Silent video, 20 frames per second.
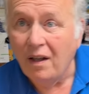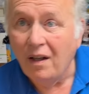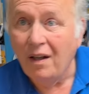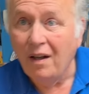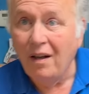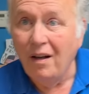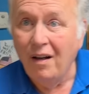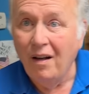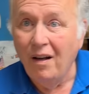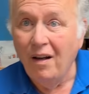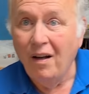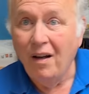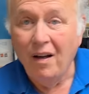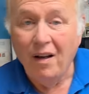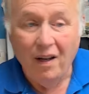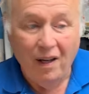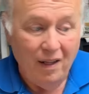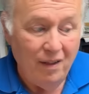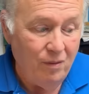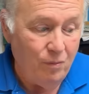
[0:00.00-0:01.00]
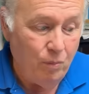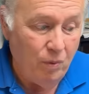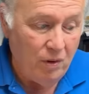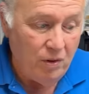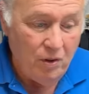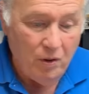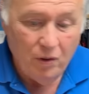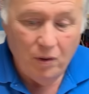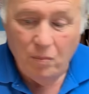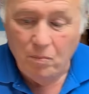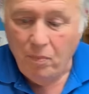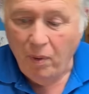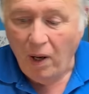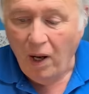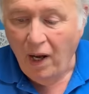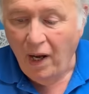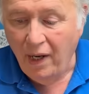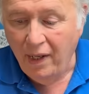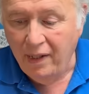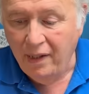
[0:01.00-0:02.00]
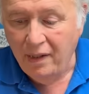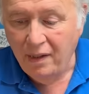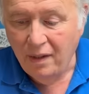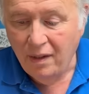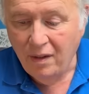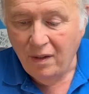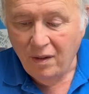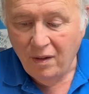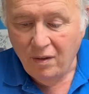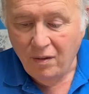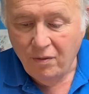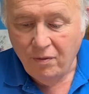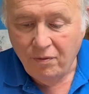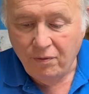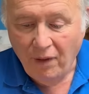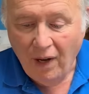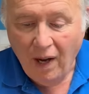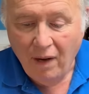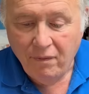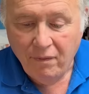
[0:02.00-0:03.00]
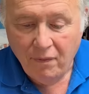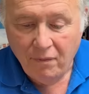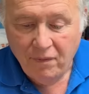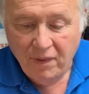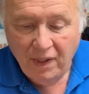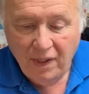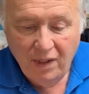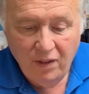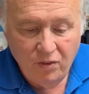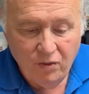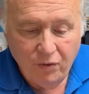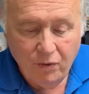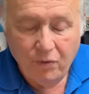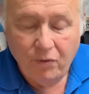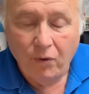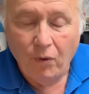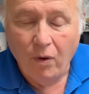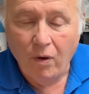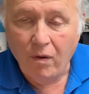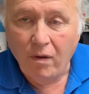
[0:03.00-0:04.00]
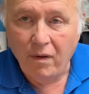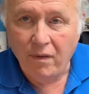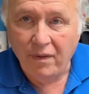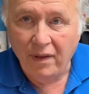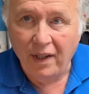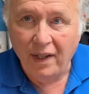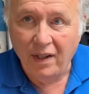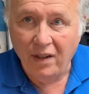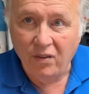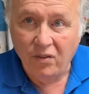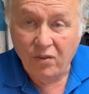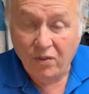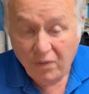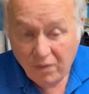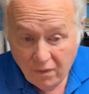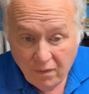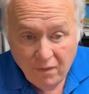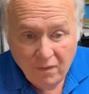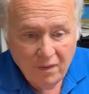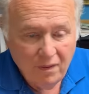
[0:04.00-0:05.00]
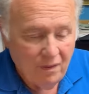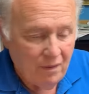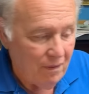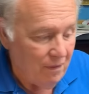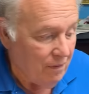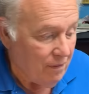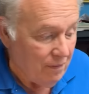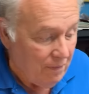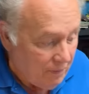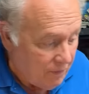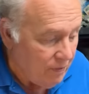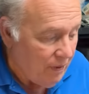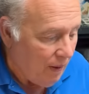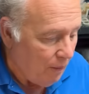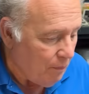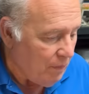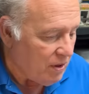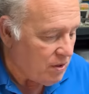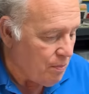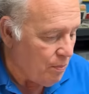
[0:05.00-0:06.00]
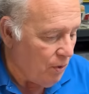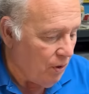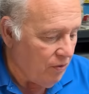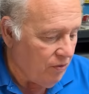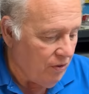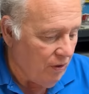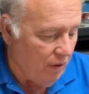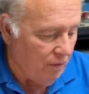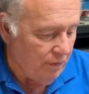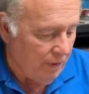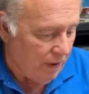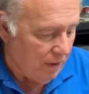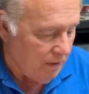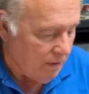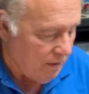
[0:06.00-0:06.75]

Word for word: Gotcha. And when you can buy five of these for four of these, it's that much more silver.